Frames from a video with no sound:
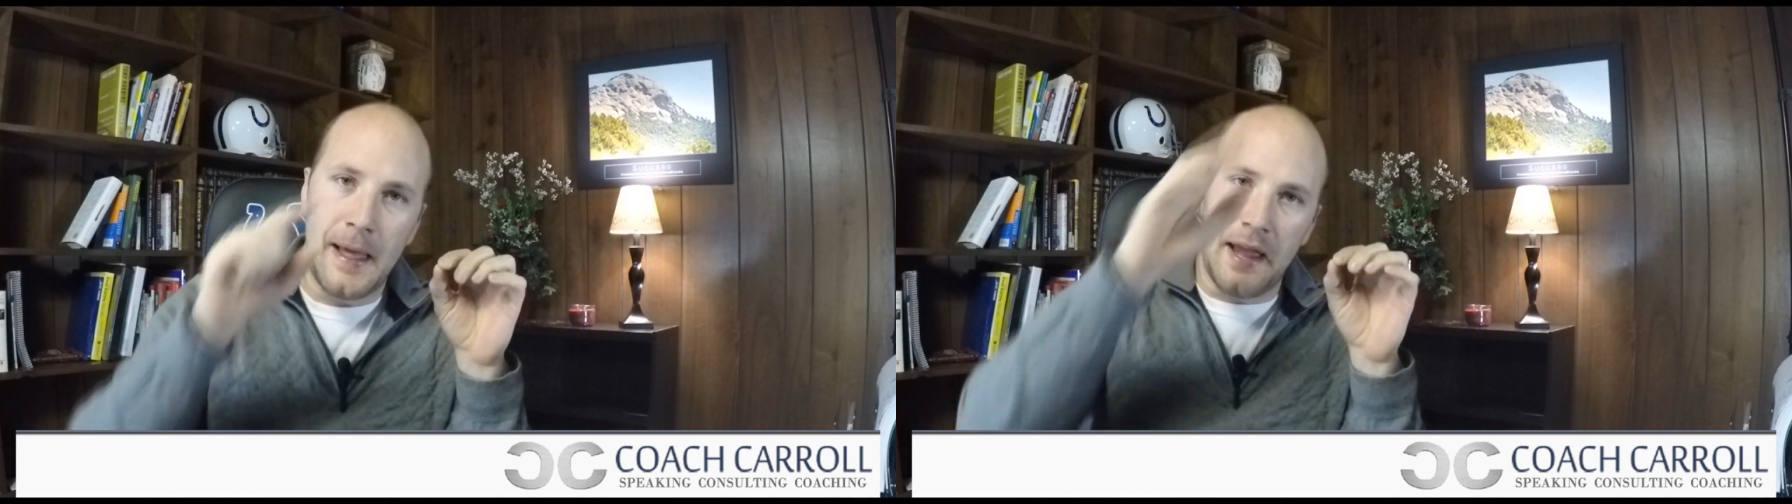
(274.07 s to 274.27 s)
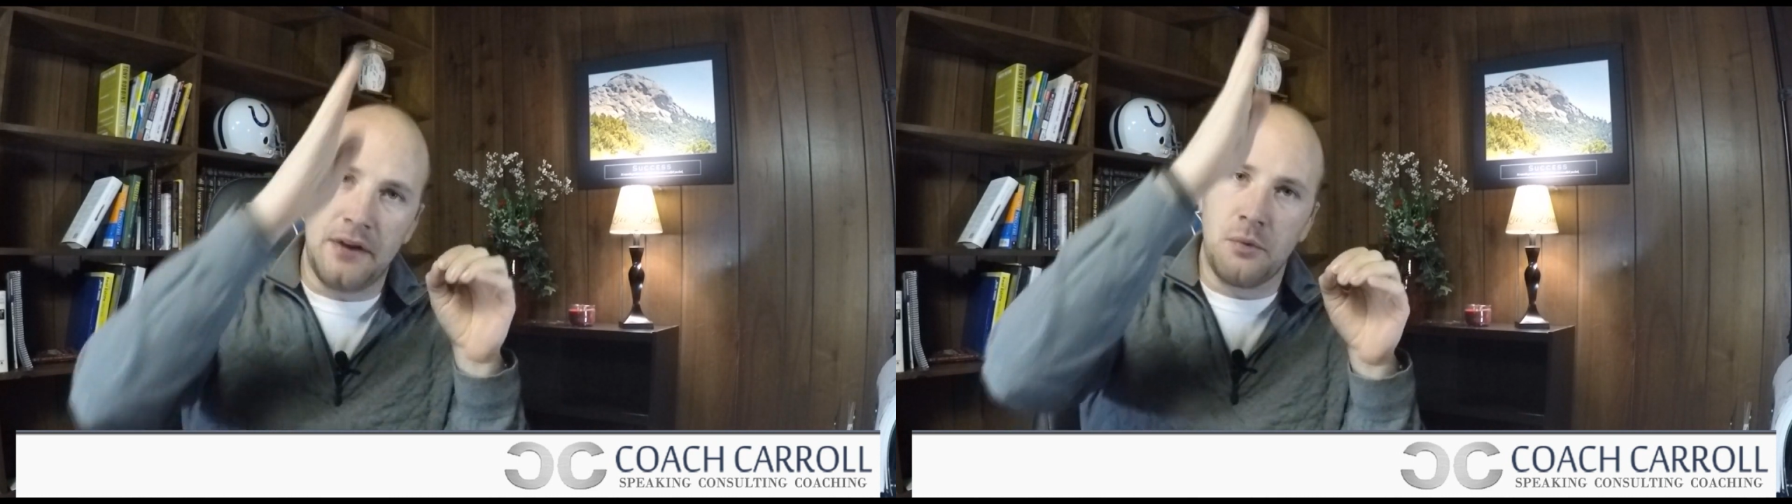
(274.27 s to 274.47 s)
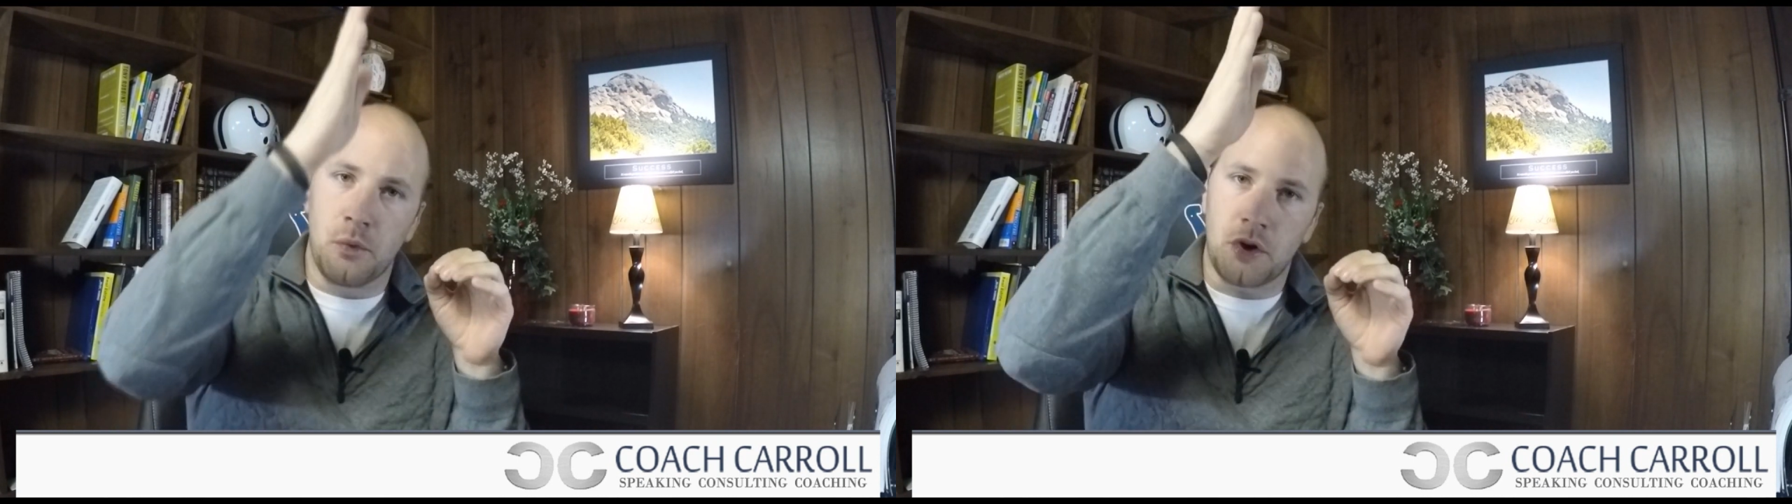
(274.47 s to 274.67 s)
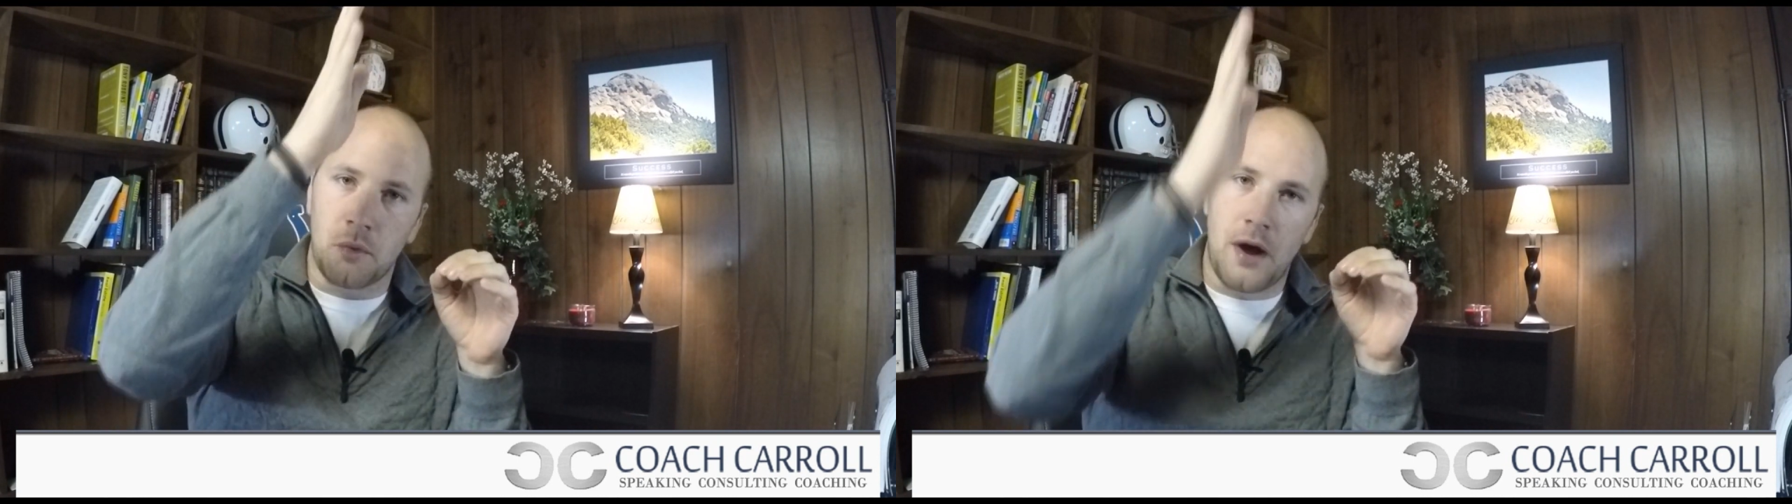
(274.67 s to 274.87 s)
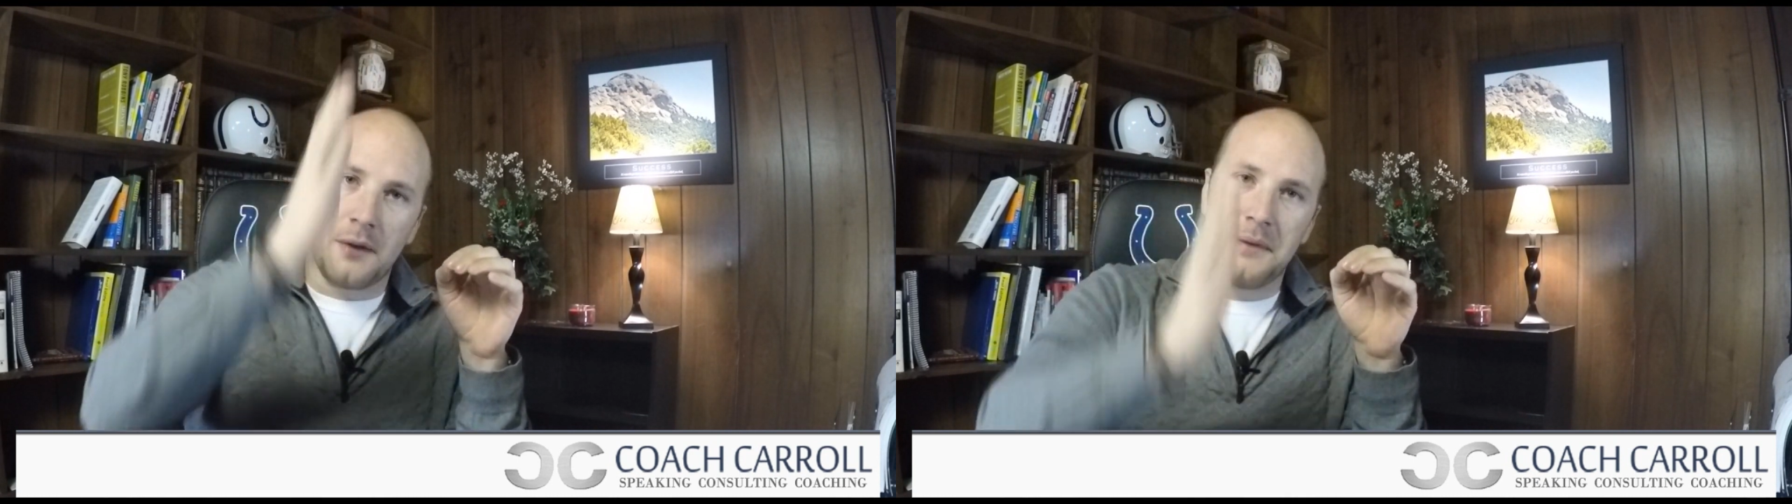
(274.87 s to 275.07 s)
And we're going
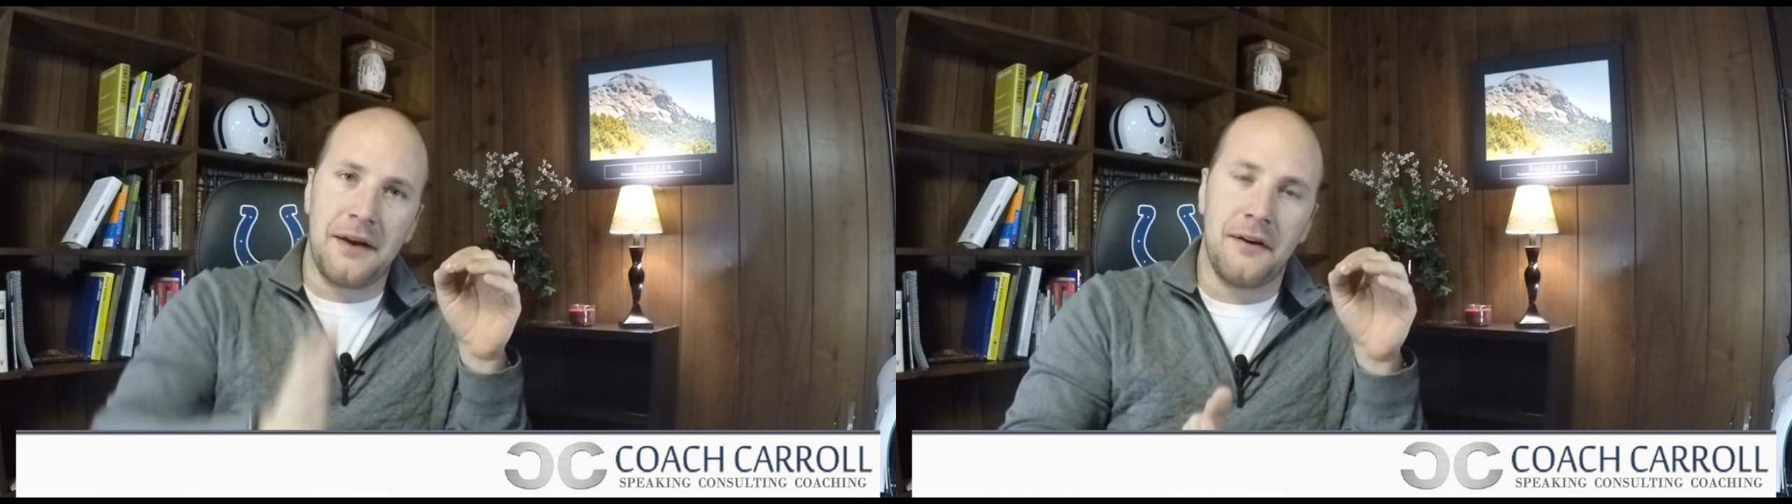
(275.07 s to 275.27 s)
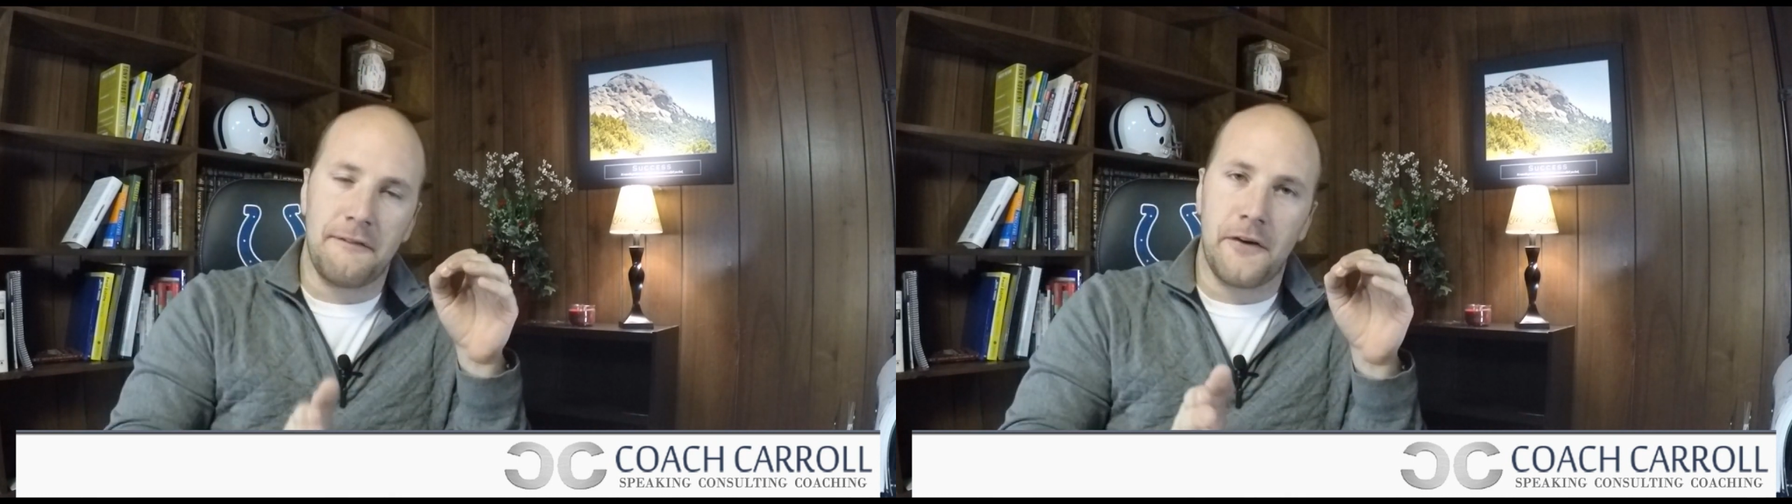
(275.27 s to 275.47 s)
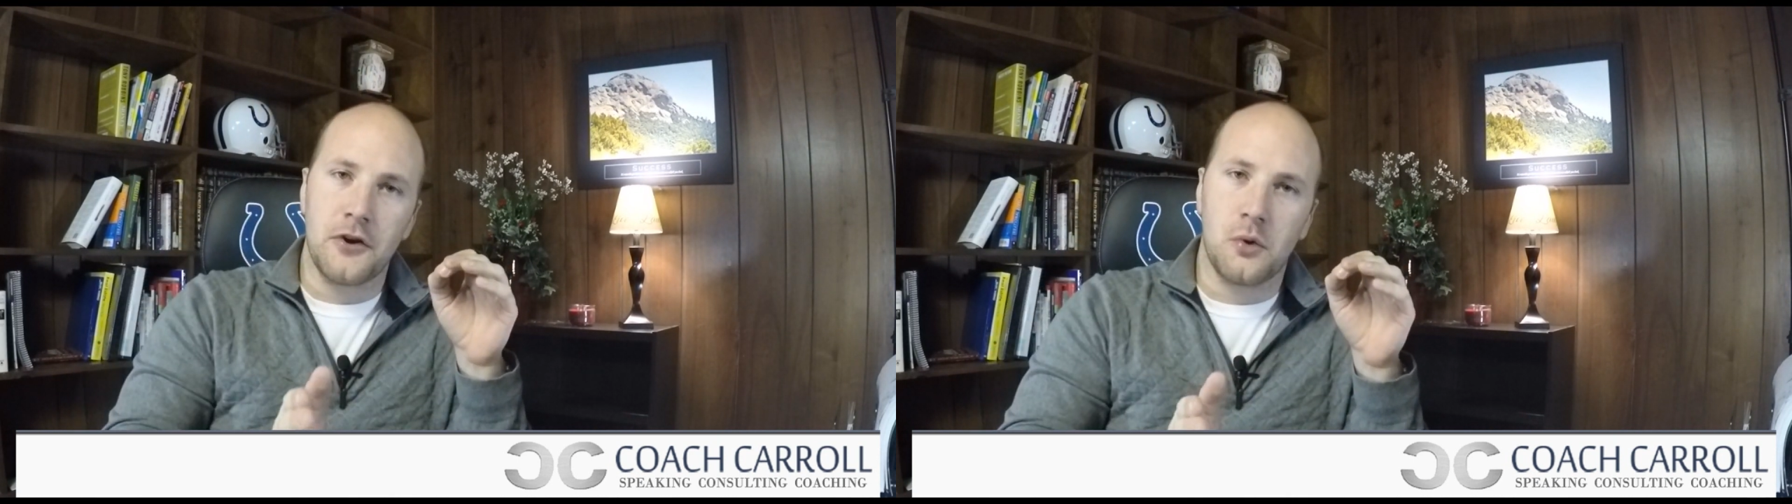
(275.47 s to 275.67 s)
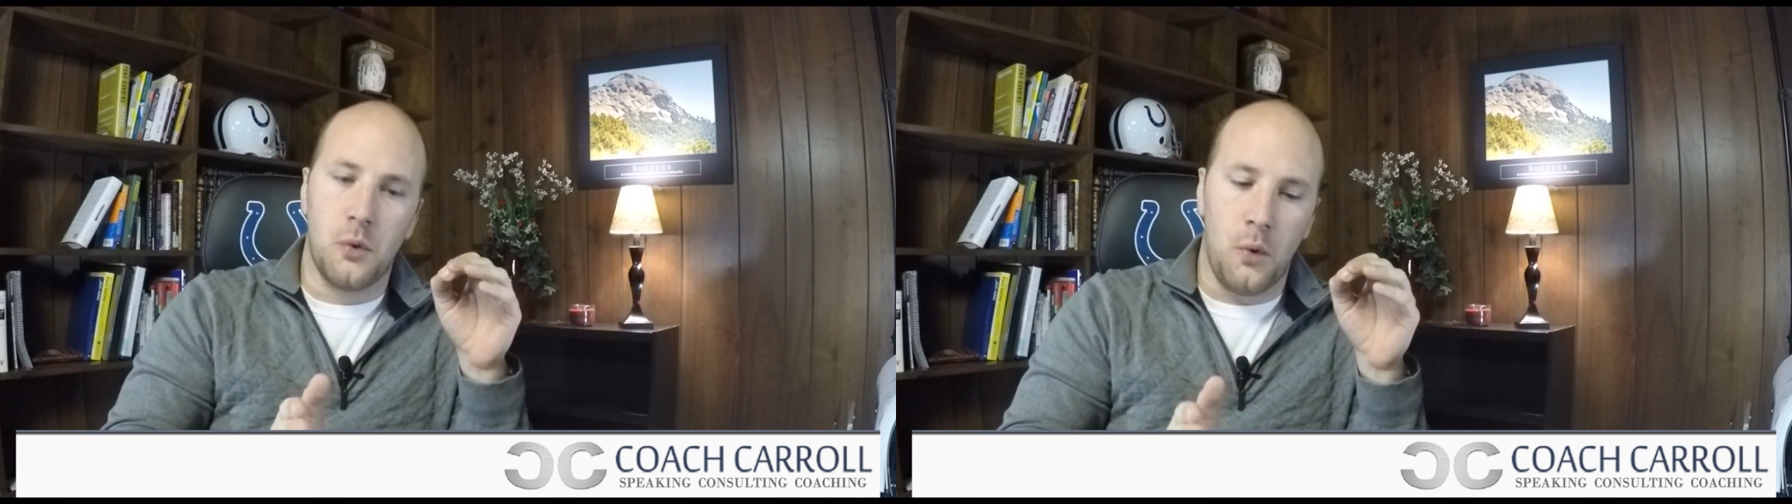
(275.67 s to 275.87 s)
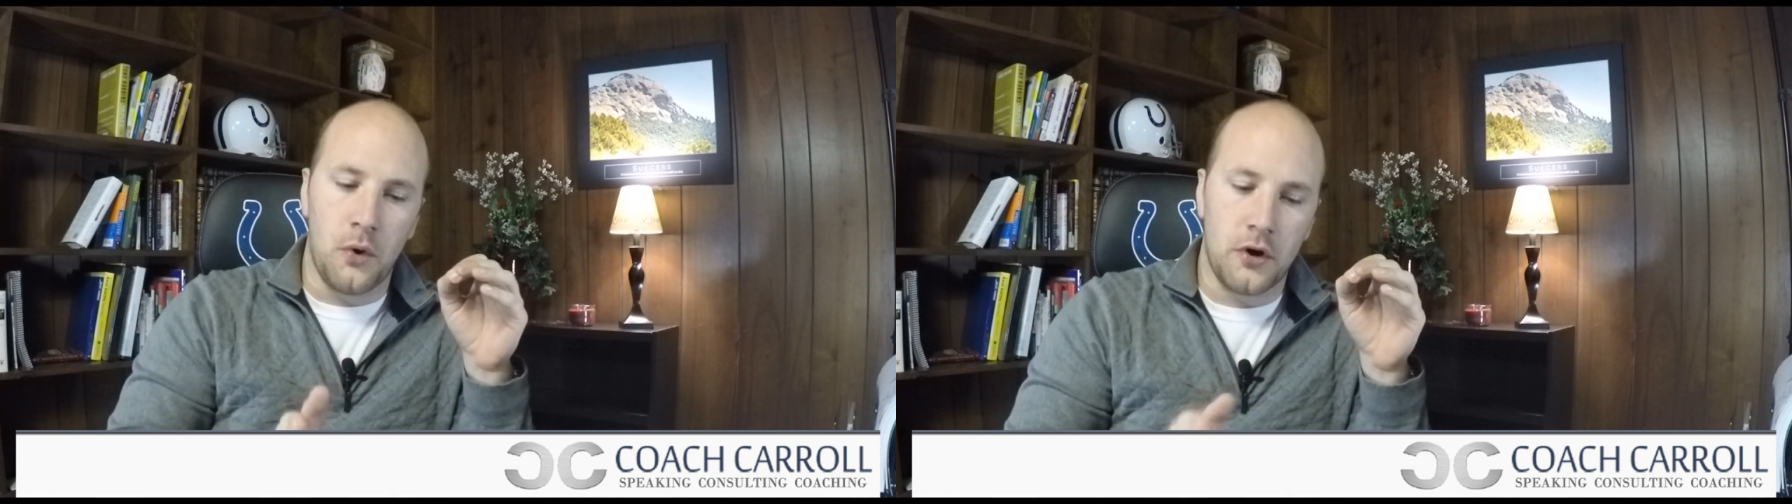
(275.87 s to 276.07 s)
to write them down in a
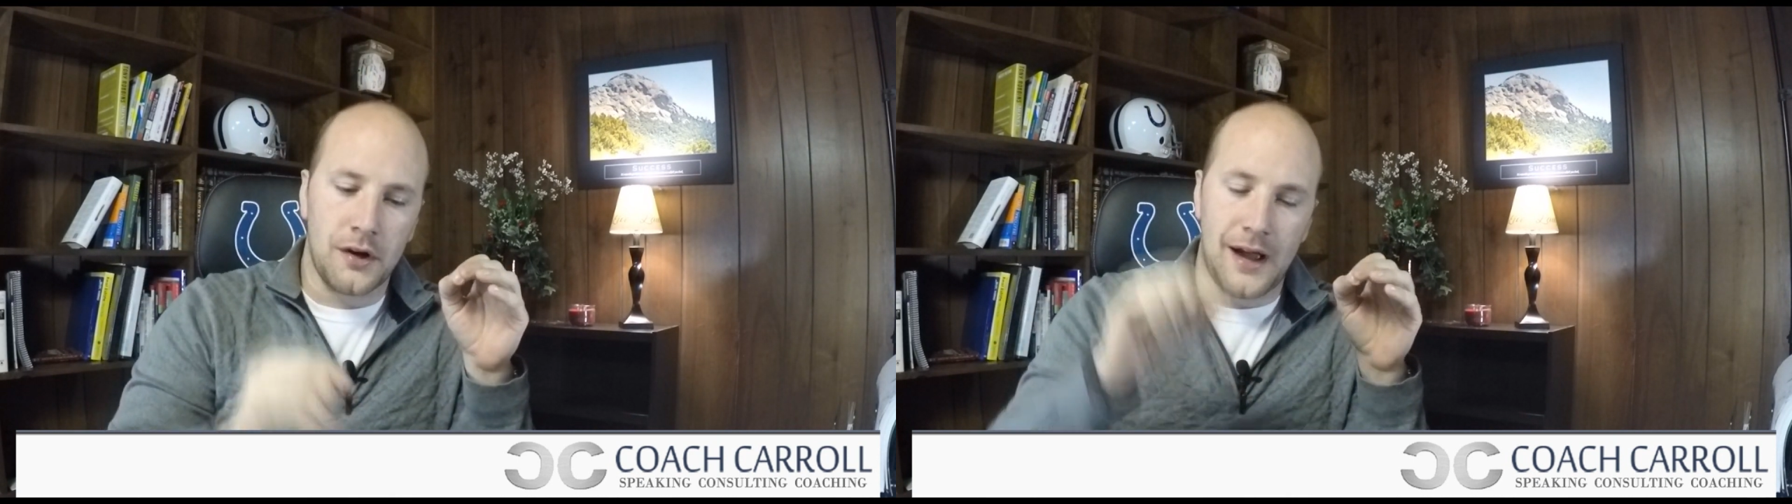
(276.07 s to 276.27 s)
vertical order,